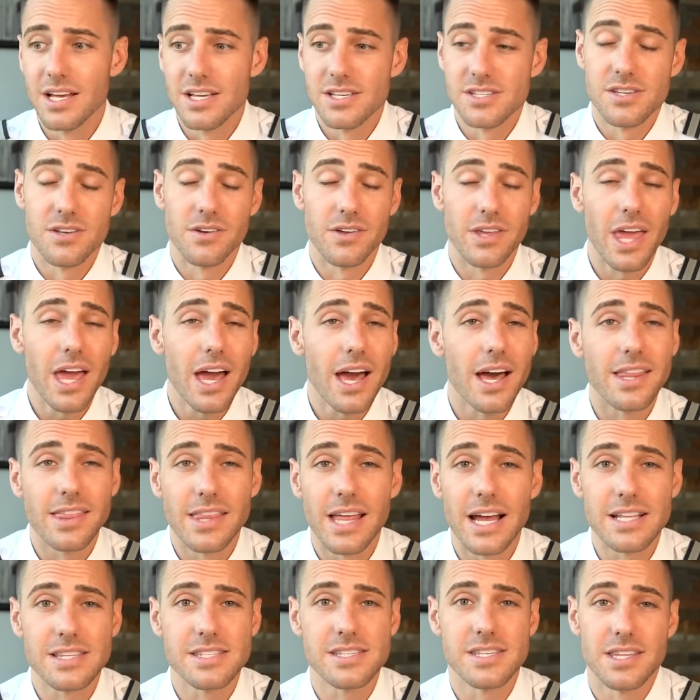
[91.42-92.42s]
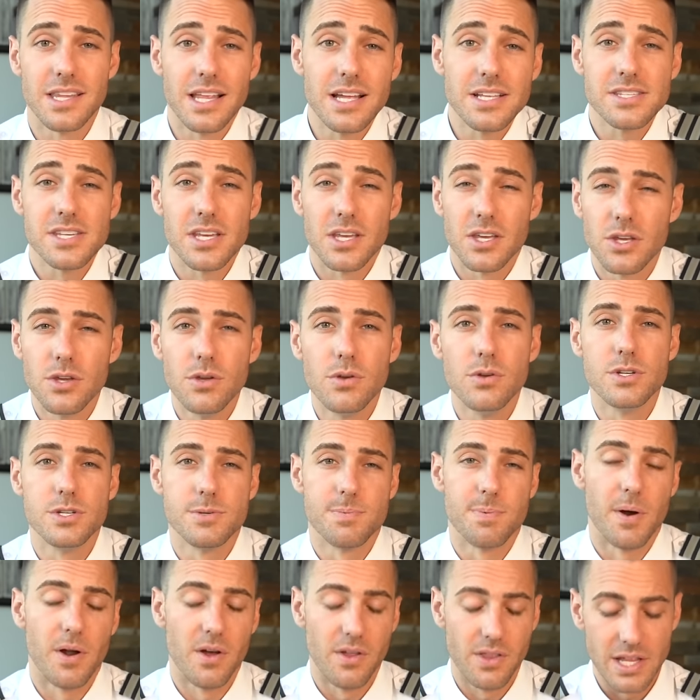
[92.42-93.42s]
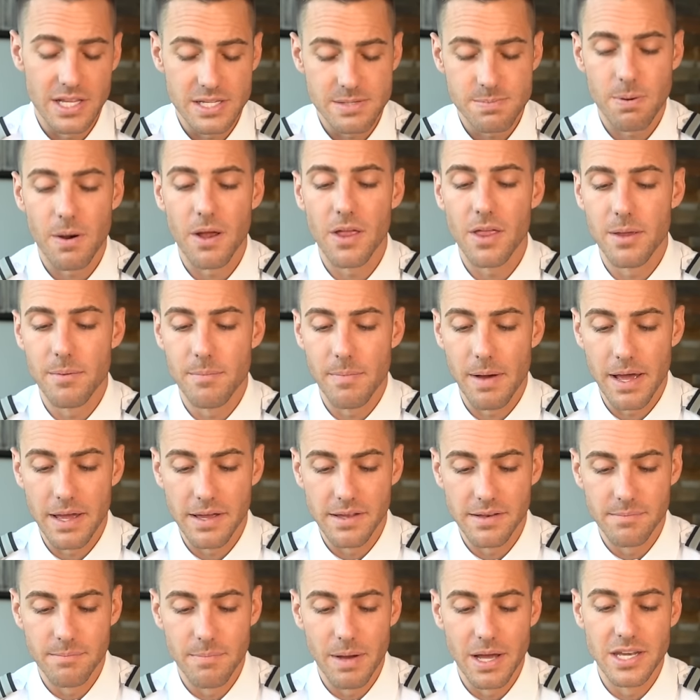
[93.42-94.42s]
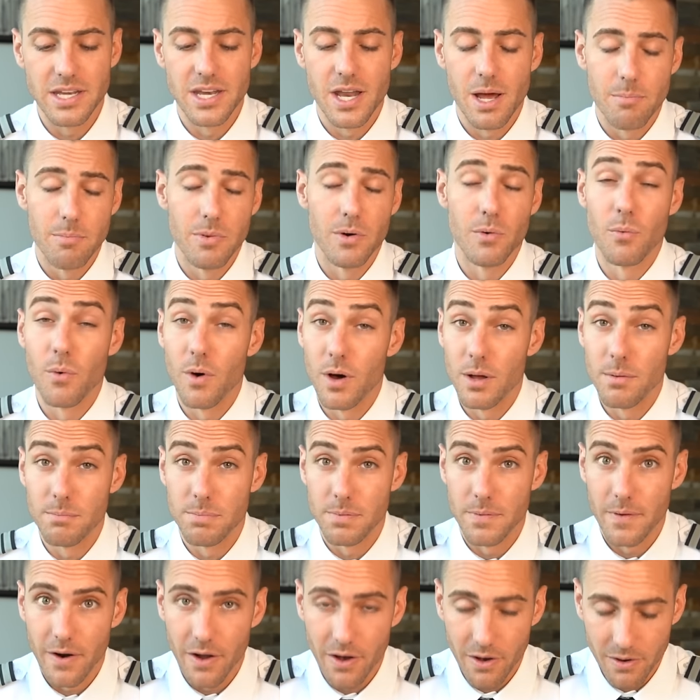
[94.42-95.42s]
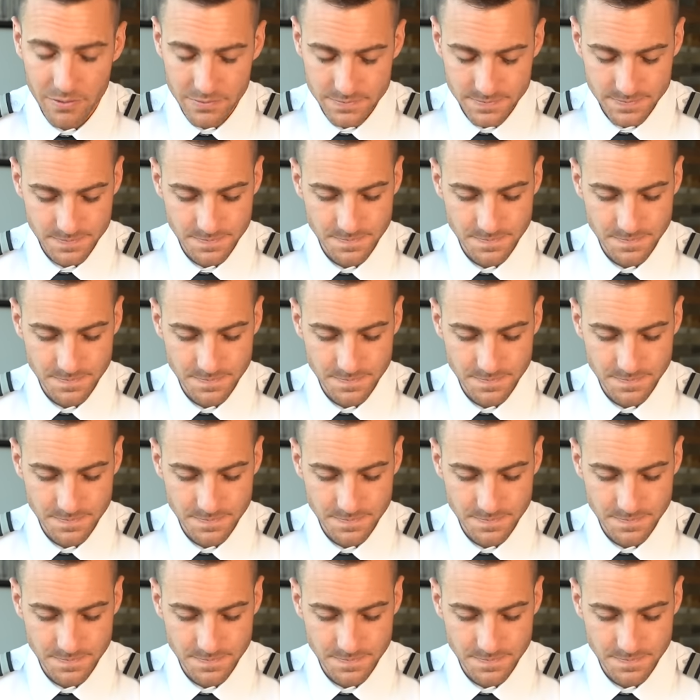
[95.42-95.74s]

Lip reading: So yeah, that's a huge pro. That's probably my number one pro.